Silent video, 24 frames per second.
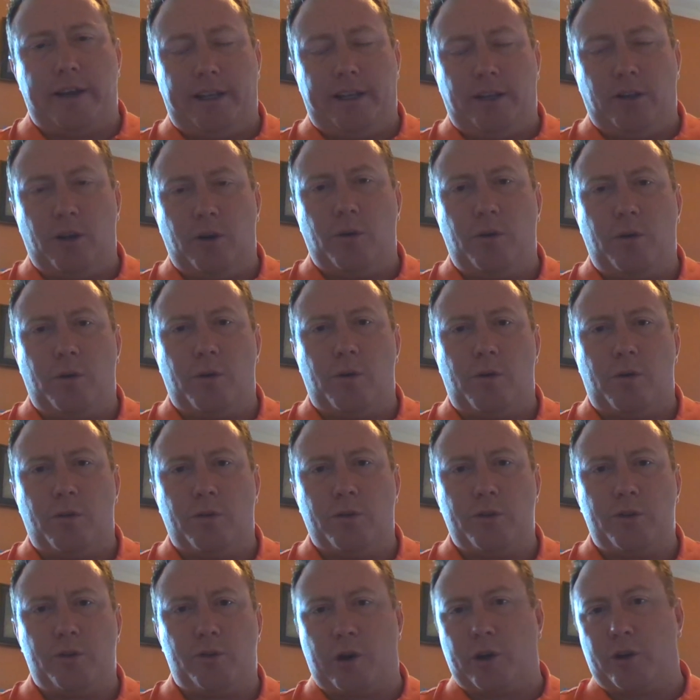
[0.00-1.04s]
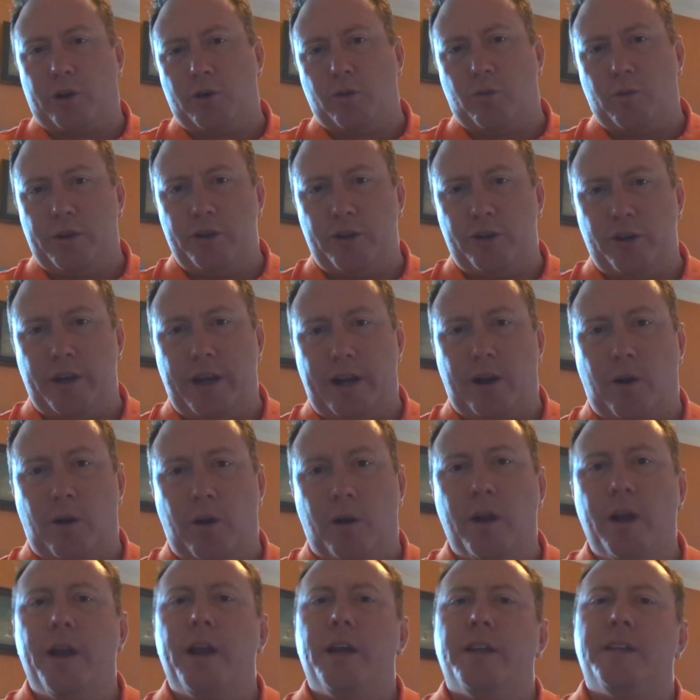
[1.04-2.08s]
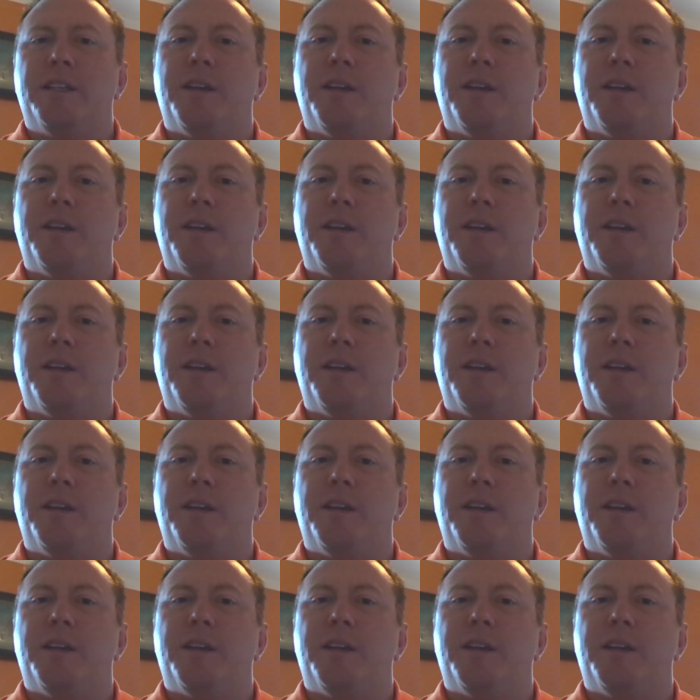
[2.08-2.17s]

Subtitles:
a local structural engineer